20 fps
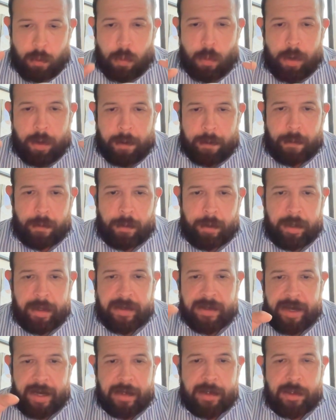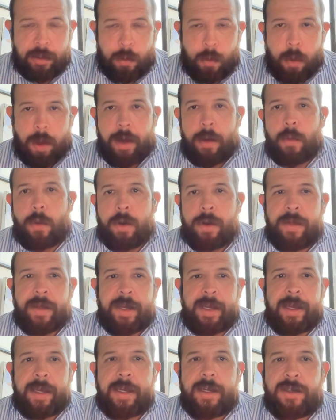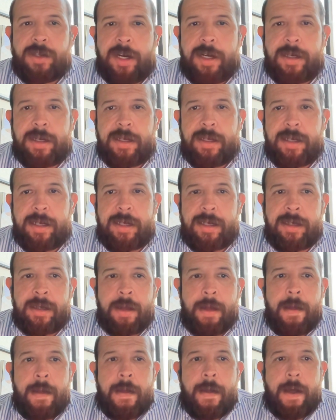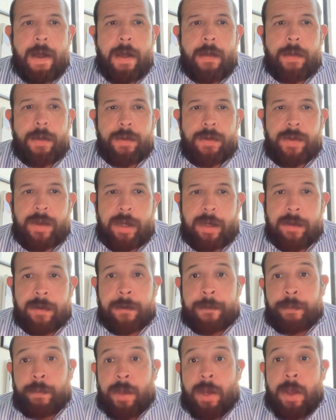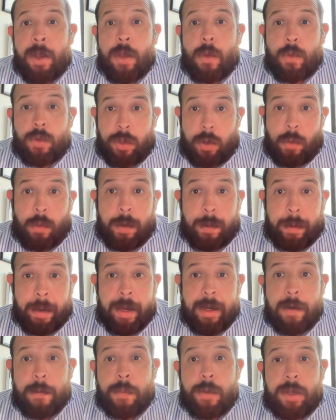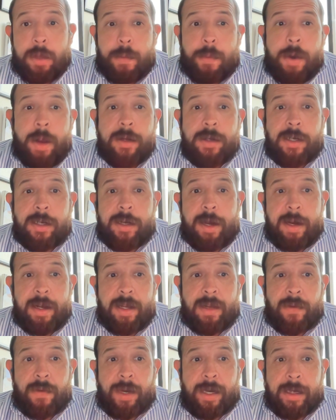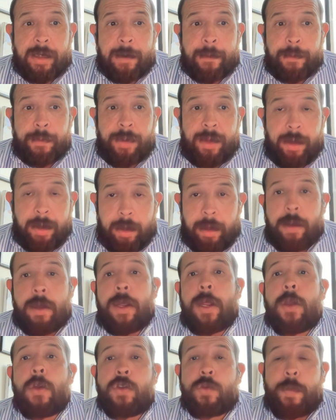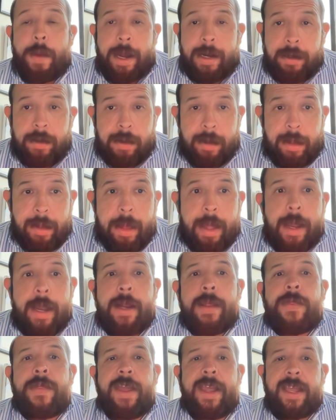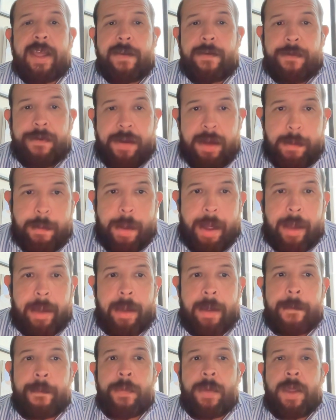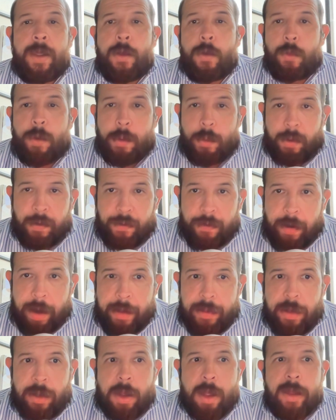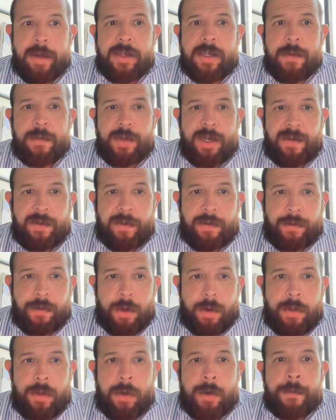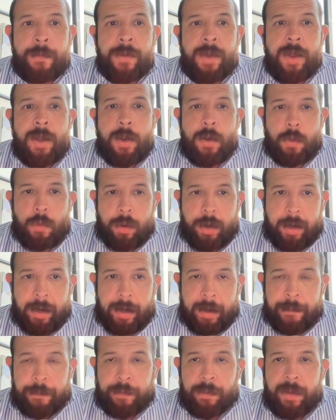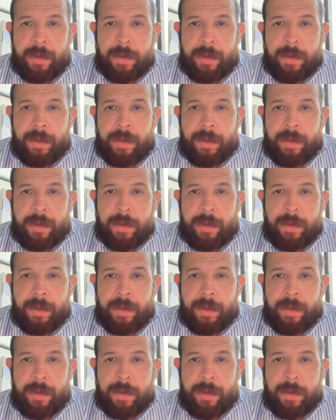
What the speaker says: what is next to what are the key adjacencies, all those things. So we begin to put the project on its feet. It goes back to the client, they give feedback. We refine the concepts even further. We